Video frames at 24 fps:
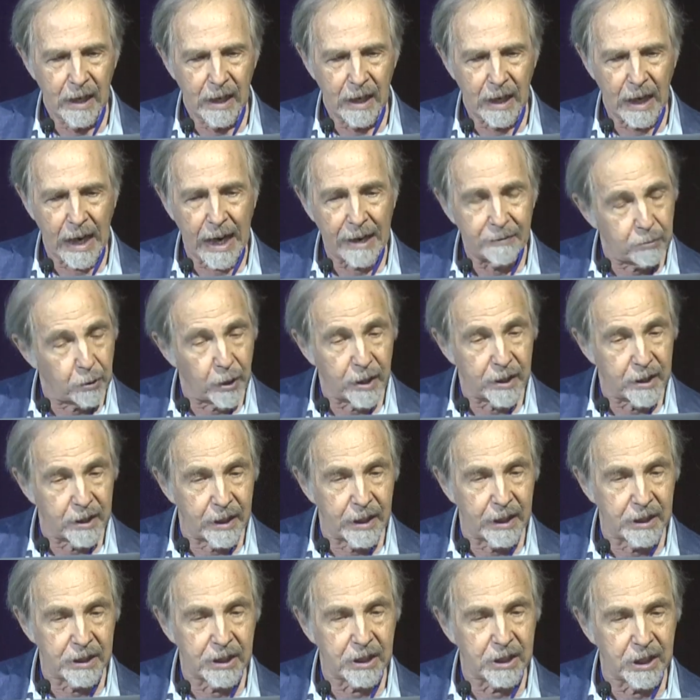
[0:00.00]
I've written
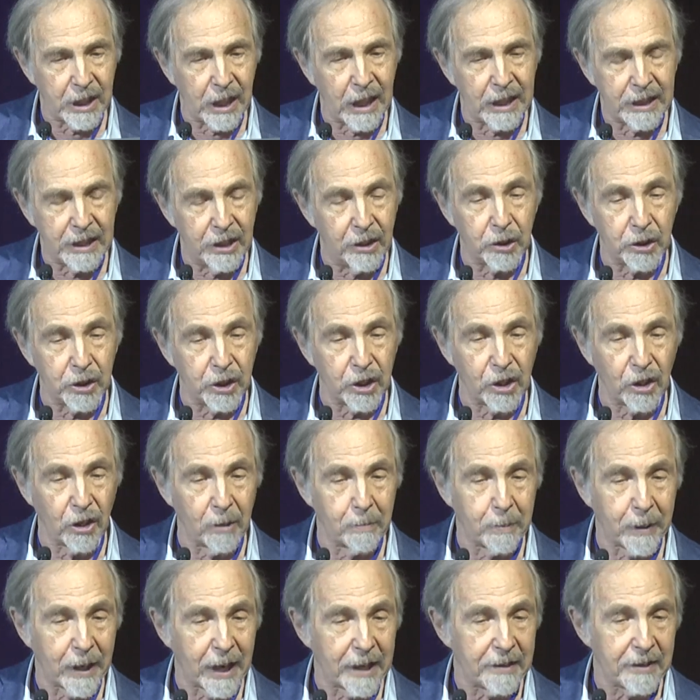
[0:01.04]
this years ago,
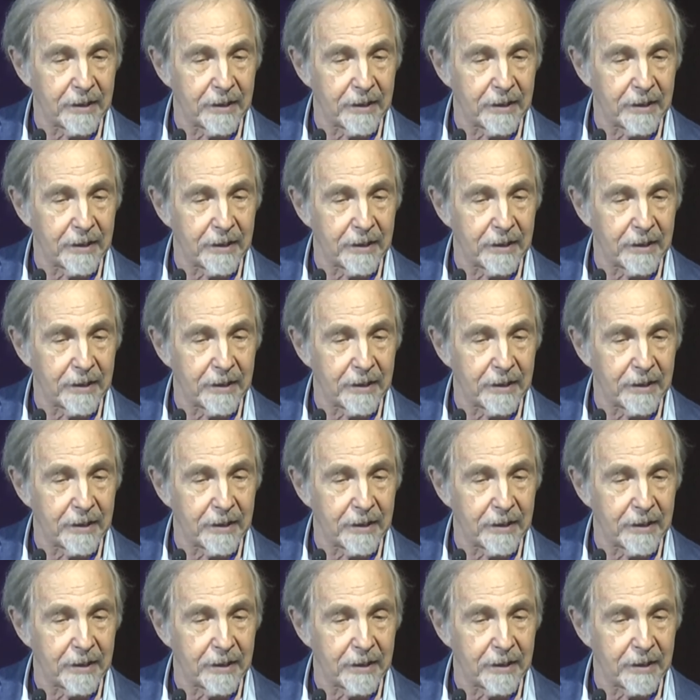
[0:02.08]
but I